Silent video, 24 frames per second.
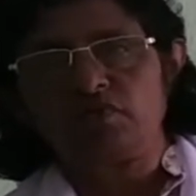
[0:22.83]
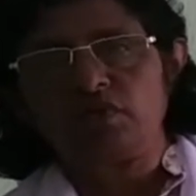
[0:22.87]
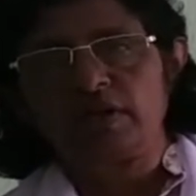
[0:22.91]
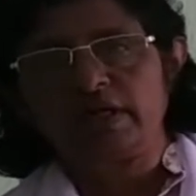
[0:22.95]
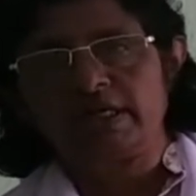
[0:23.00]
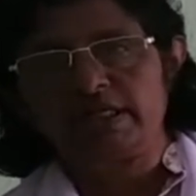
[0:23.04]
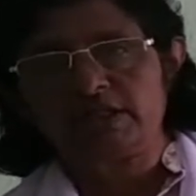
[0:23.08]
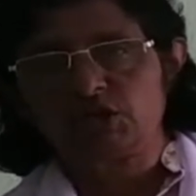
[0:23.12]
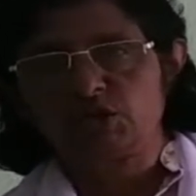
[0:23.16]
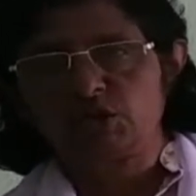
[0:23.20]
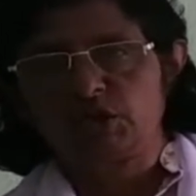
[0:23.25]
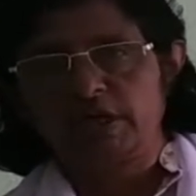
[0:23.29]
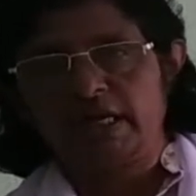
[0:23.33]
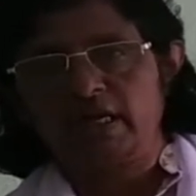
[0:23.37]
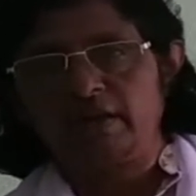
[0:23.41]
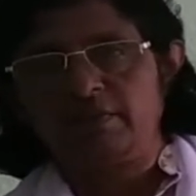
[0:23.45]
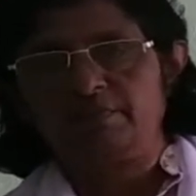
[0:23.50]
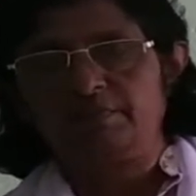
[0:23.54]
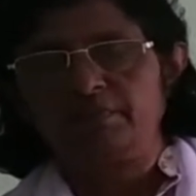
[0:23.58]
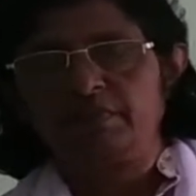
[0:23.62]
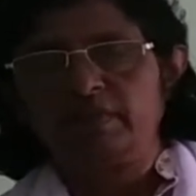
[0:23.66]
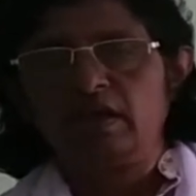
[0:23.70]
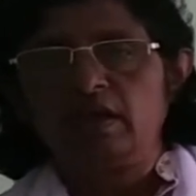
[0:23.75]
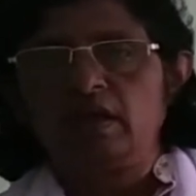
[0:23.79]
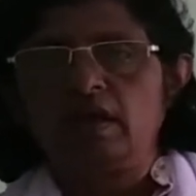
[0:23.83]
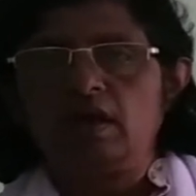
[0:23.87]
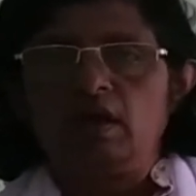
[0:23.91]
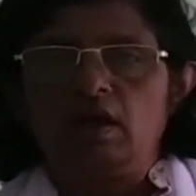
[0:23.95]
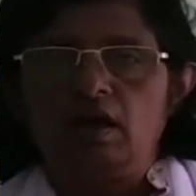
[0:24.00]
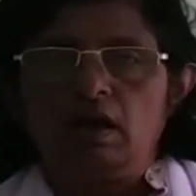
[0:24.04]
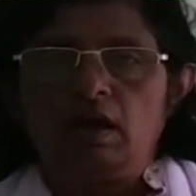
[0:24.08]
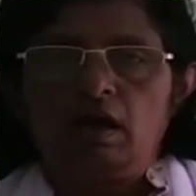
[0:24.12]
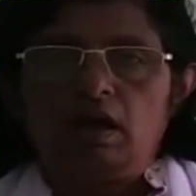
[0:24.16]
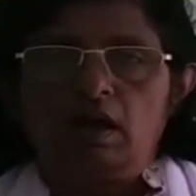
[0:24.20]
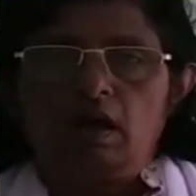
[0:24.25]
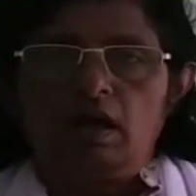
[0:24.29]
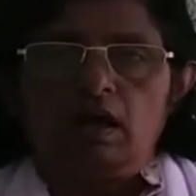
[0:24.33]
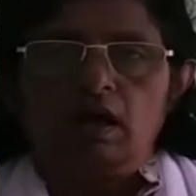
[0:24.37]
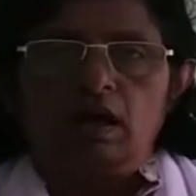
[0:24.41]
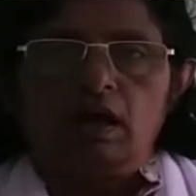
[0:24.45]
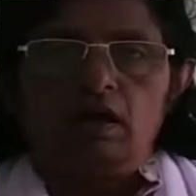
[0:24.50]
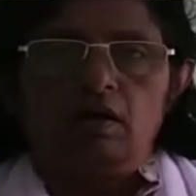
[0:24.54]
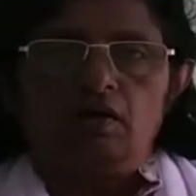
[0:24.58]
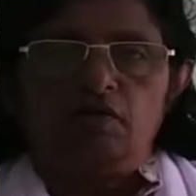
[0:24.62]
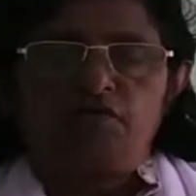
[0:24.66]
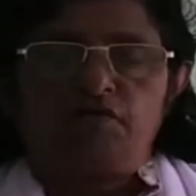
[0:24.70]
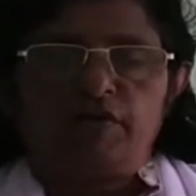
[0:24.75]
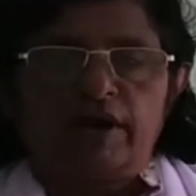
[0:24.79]
history,
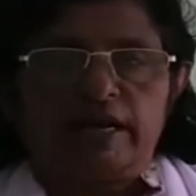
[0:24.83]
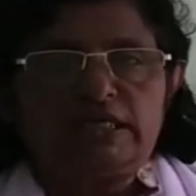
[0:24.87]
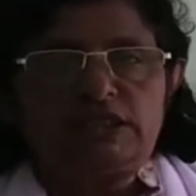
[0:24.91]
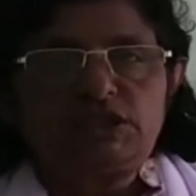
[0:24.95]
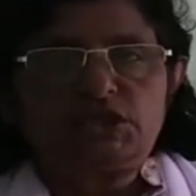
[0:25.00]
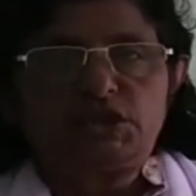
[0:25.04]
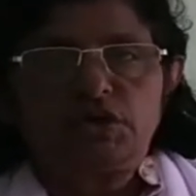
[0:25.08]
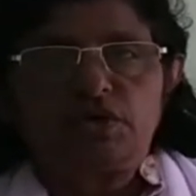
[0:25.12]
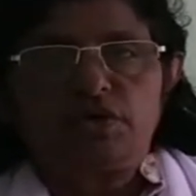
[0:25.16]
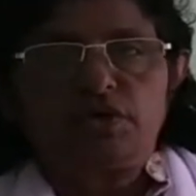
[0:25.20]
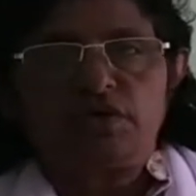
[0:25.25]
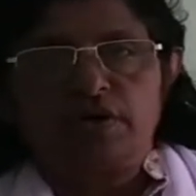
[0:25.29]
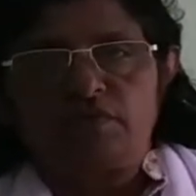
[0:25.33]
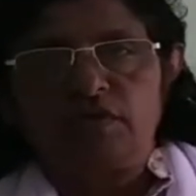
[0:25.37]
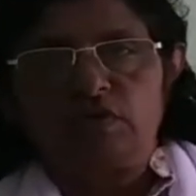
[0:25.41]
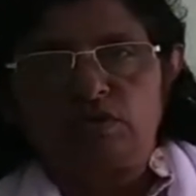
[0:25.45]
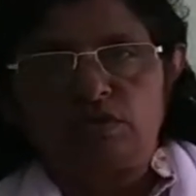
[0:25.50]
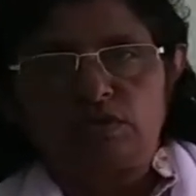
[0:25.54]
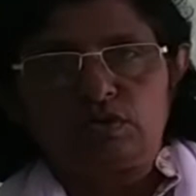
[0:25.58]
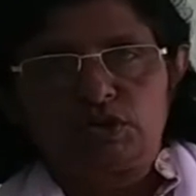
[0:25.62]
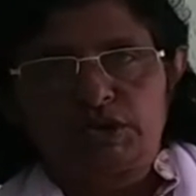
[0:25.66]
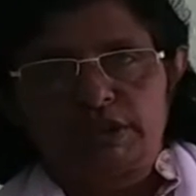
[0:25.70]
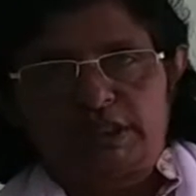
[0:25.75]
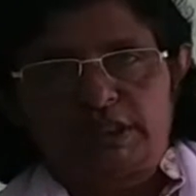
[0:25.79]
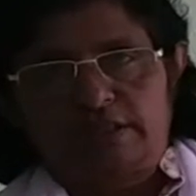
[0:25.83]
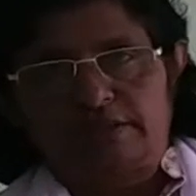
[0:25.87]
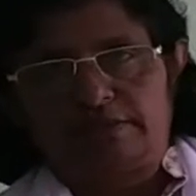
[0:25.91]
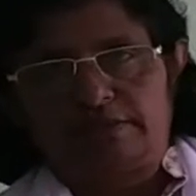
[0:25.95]
French Revolution.